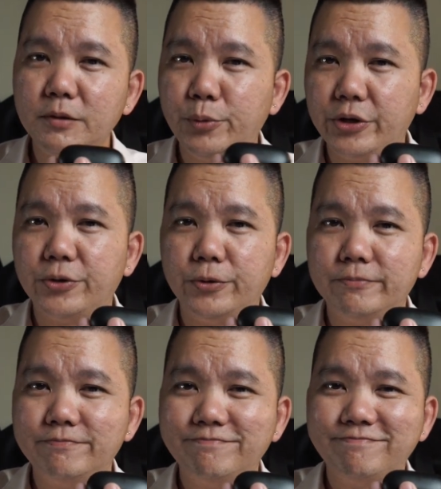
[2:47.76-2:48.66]
Pretty cool.
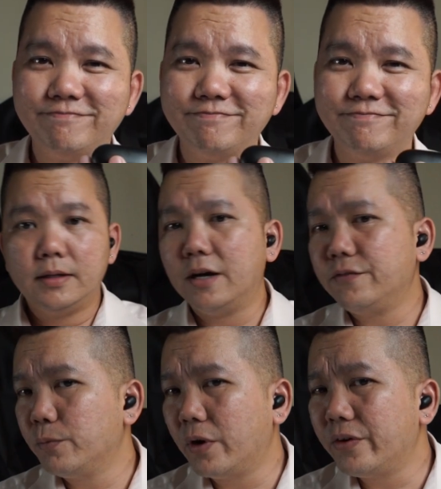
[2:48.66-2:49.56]
Now if
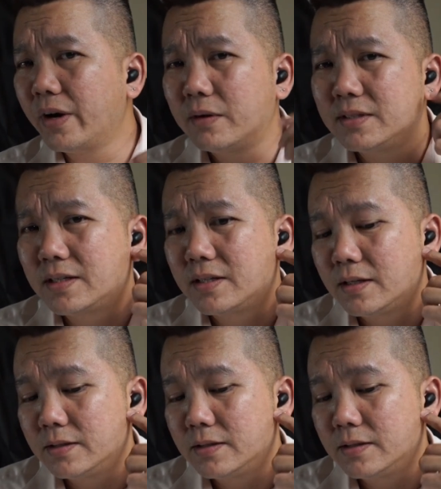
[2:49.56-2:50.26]
you're wondering what it